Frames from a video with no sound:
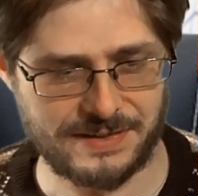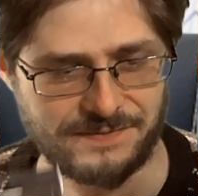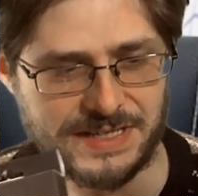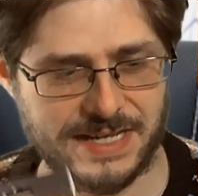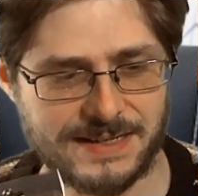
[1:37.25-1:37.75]
if
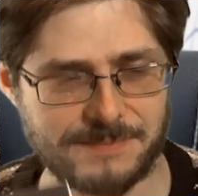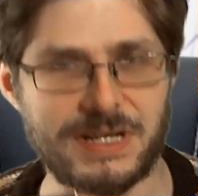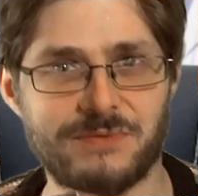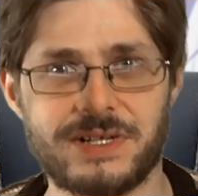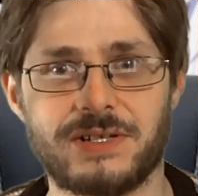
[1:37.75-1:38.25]
these end up
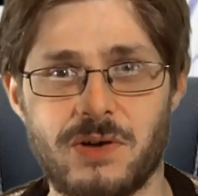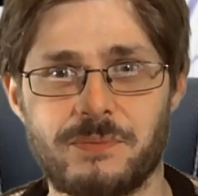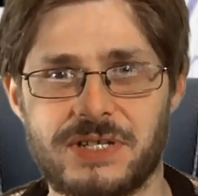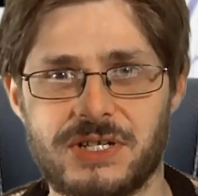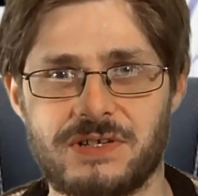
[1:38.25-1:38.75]
being real
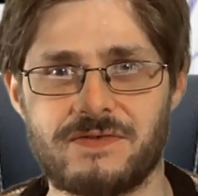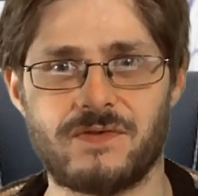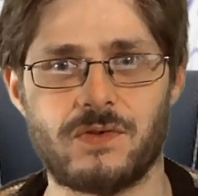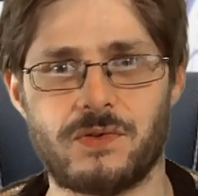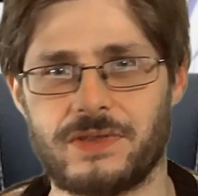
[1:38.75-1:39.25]
competition
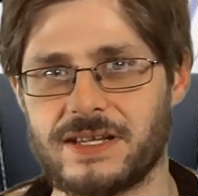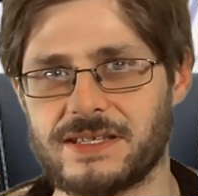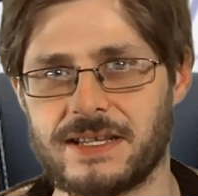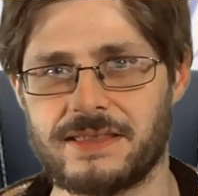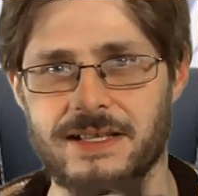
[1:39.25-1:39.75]
for things
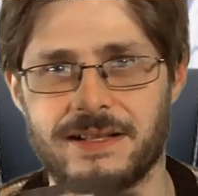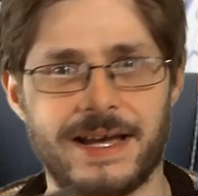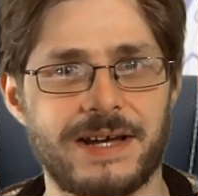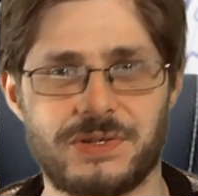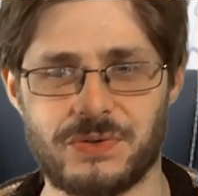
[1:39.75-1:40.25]
like the
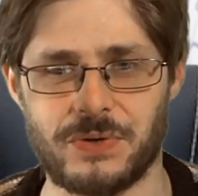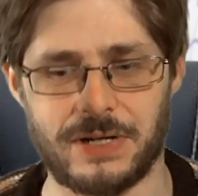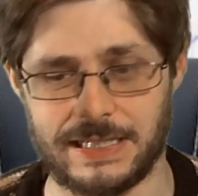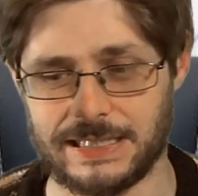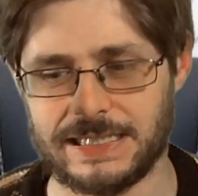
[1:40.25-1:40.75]
Elgato,
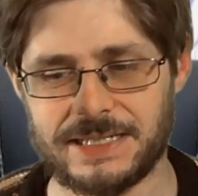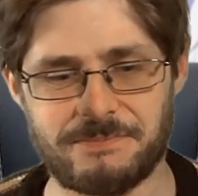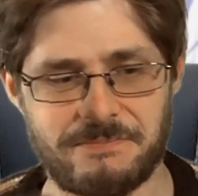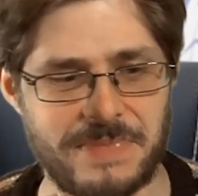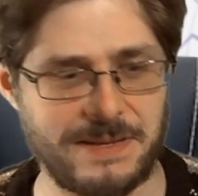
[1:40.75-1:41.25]

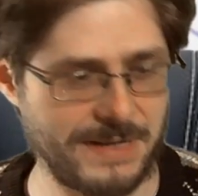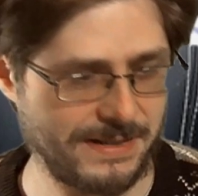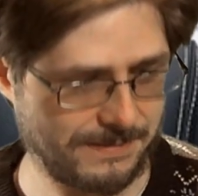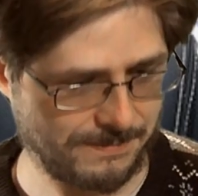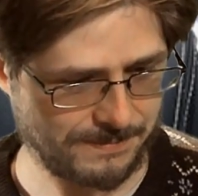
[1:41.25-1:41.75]
maybe
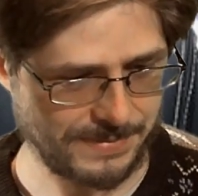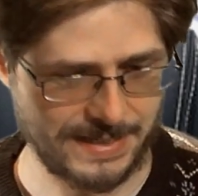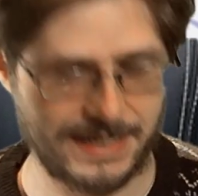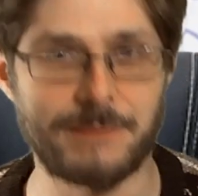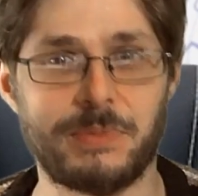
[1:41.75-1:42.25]
I'll buy
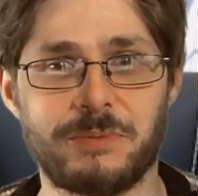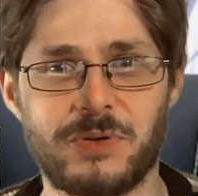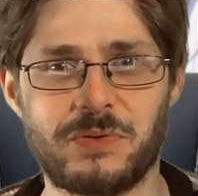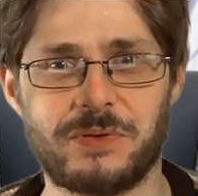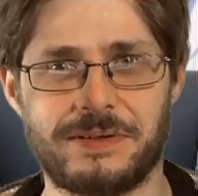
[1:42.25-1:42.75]
a couple
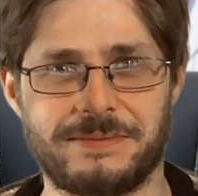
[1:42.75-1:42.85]
more?